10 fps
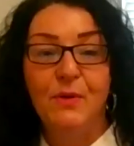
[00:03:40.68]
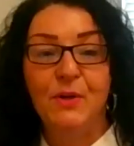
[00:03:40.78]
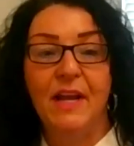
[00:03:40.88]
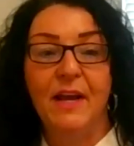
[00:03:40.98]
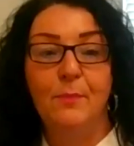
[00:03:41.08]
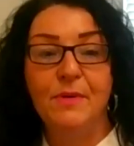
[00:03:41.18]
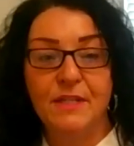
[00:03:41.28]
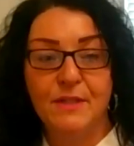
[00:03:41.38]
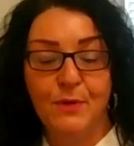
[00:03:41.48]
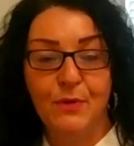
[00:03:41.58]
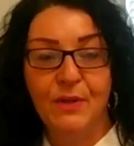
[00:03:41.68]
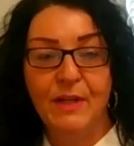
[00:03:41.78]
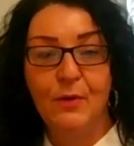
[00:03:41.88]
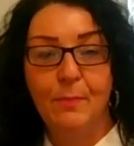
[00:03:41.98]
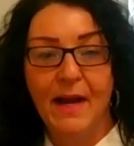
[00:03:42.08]
you could help us with your
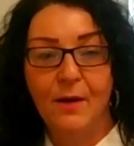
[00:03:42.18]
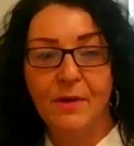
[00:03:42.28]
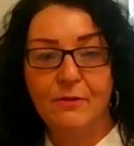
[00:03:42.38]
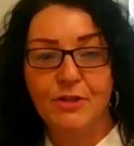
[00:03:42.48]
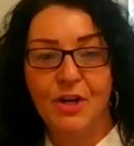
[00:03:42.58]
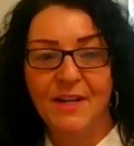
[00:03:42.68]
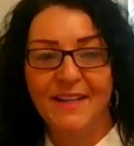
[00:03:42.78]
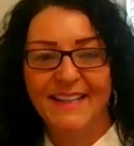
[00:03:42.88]
legal background, Sean.